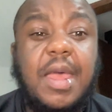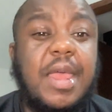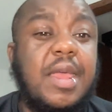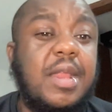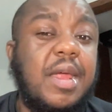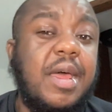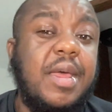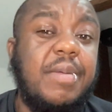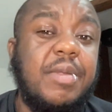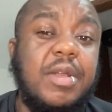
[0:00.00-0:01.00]
and
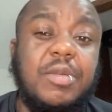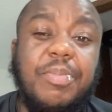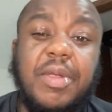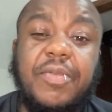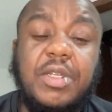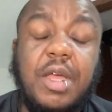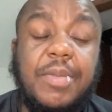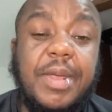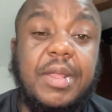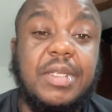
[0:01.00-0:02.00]
I'm going to briefly talk
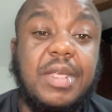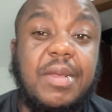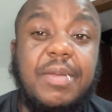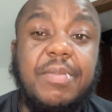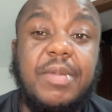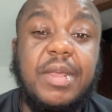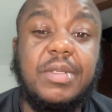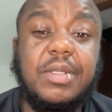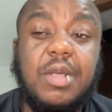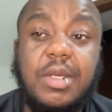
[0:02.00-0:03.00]
about it because I'm
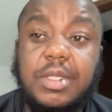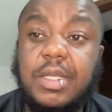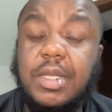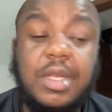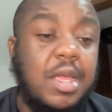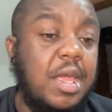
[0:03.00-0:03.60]
exhausted.